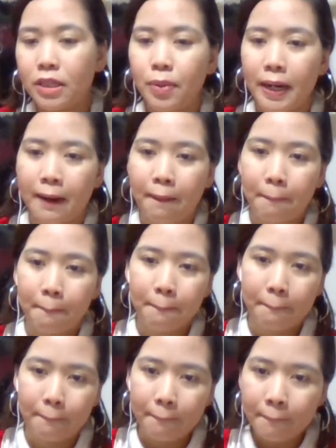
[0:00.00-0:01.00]
This one.
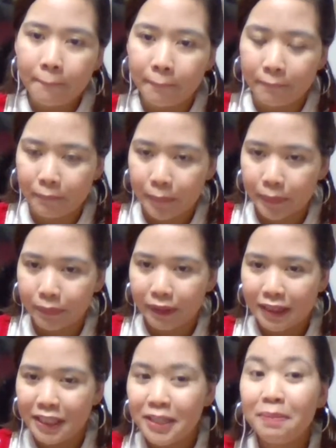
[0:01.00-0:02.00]

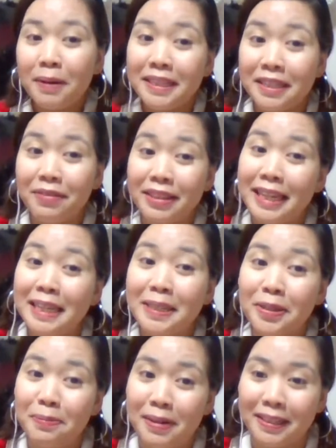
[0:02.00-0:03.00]
Jino Boy TV.
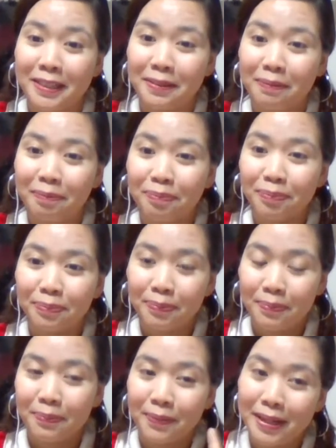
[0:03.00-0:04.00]
Thank you so much.
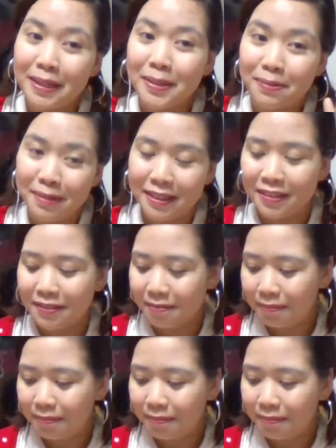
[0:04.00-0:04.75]
Thank you so much.